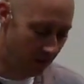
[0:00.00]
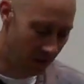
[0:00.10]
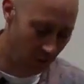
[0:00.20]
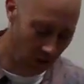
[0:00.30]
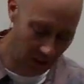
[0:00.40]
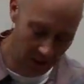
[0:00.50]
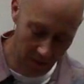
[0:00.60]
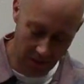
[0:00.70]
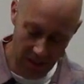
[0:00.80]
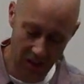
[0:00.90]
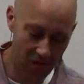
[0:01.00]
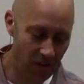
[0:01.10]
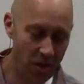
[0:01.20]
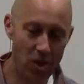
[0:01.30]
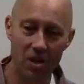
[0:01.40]
And what I love about that
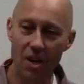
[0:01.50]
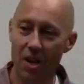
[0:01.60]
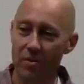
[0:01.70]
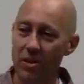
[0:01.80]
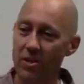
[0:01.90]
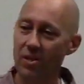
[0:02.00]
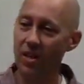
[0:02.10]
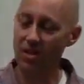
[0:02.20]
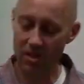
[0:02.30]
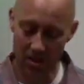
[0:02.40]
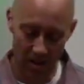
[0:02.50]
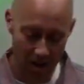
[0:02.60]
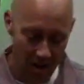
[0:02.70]
confession is it says this.